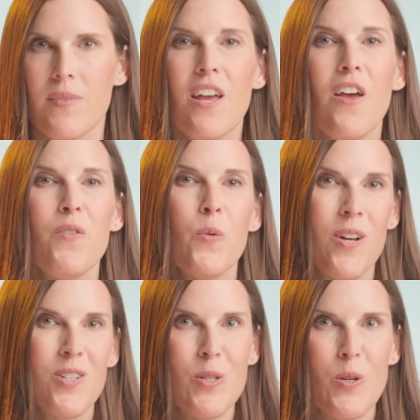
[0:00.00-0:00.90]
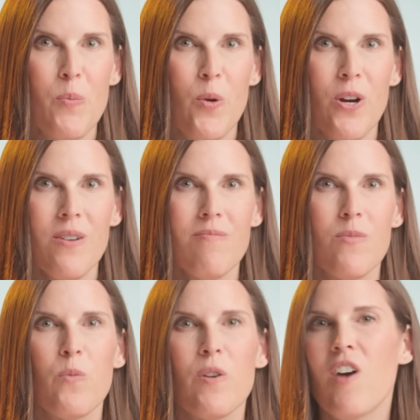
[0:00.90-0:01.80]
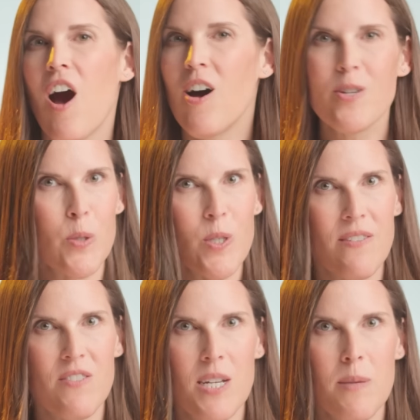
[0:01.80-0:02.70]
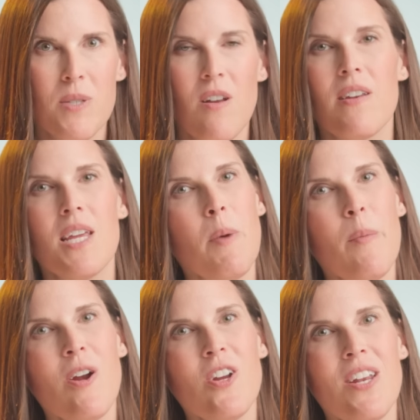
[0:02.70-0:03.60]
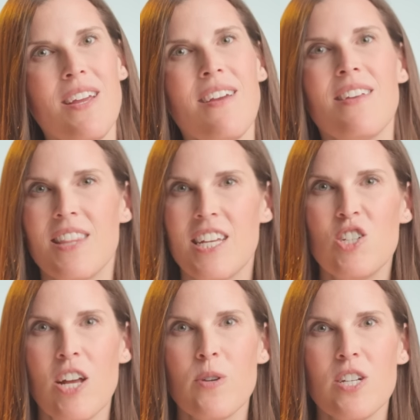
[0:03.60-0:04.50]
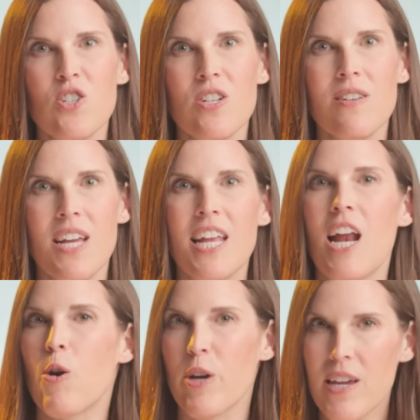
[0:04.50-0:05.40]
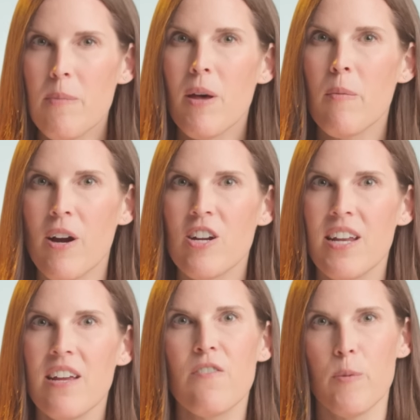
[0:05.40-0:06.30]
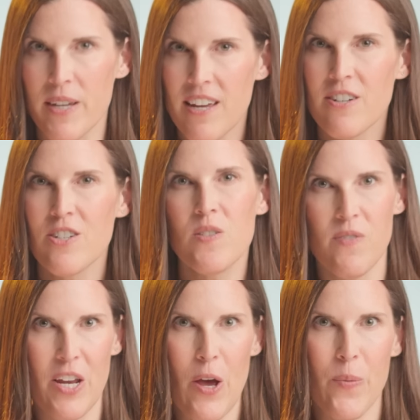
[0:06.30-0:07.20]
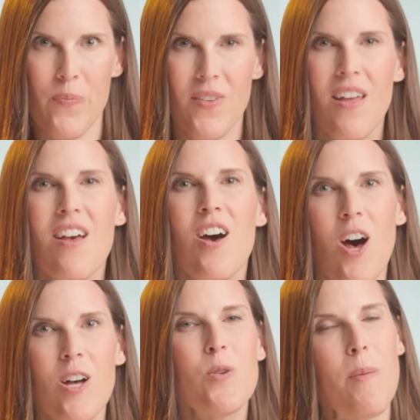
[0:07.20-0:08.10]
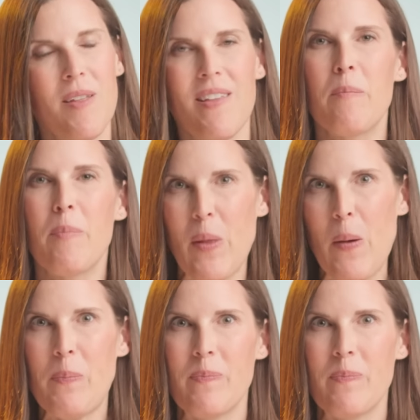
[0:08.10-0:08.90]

If you want to learn more, we've got all sorts of tips on email marketing and lead generation in our Email Marketing for Beginners video. I'll drop the link below.